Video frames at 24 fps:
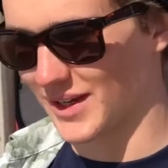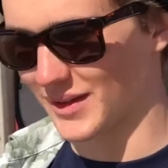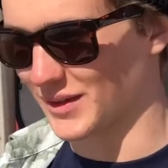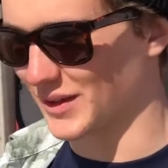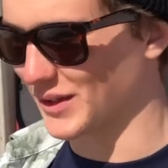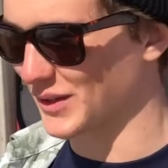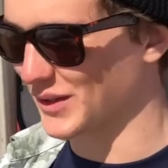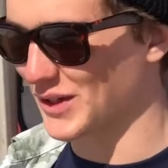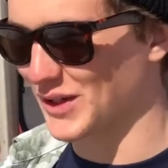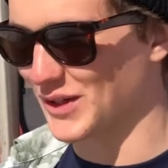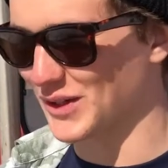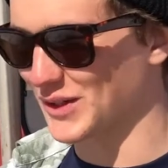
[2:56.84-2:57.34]

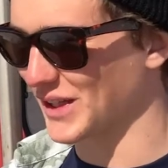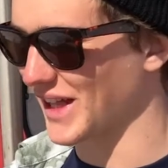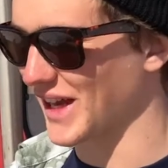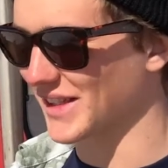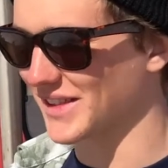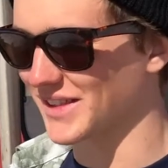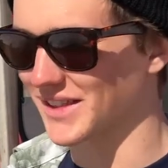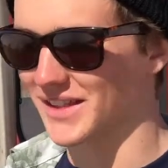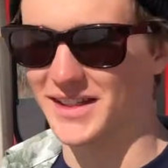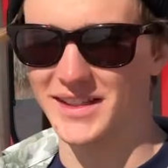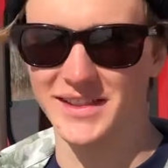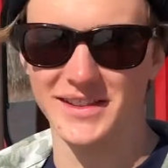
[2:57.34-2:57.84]
gonna go
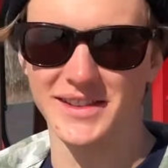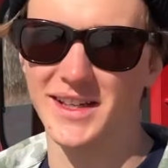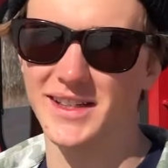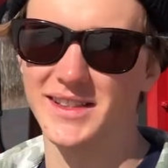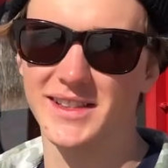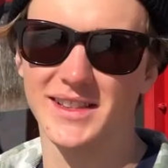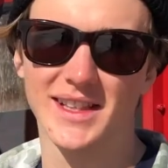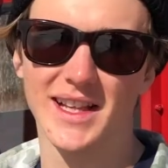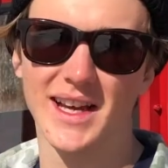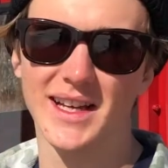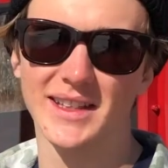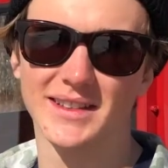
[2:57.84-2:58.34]
classic and say
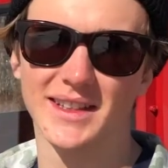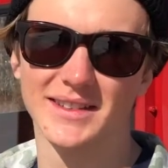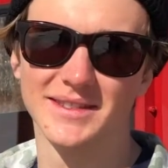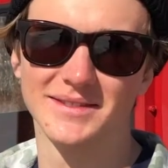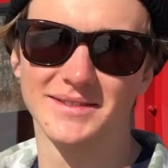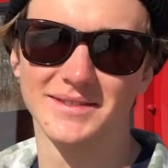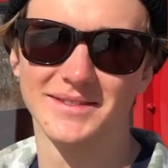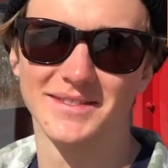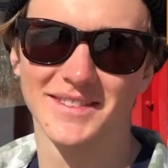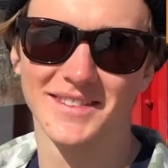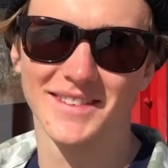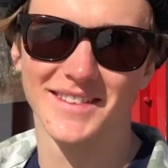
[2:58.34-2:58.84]
Zlatan.
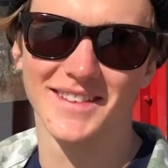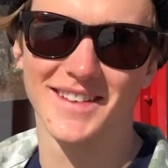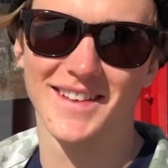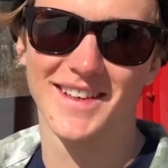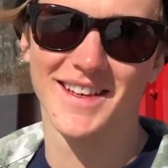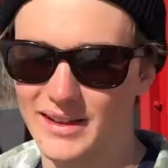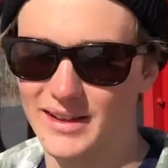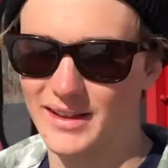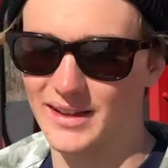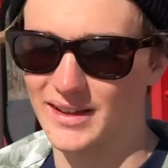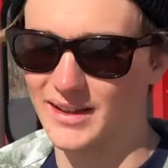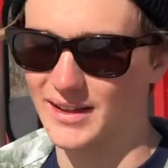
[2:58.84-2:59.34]

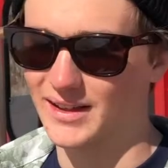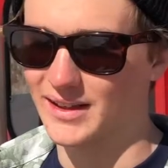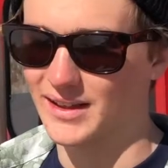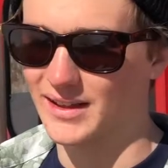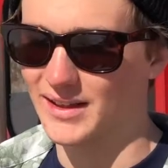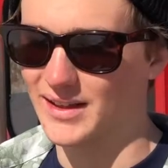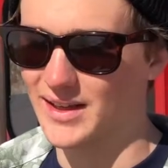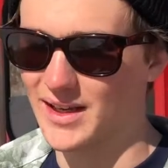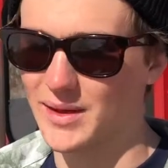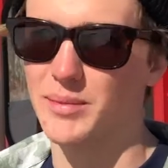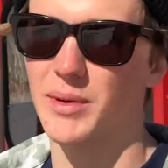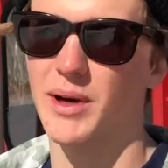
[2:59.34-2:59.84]

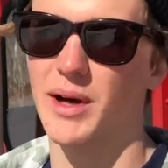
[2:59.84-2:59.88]
Hip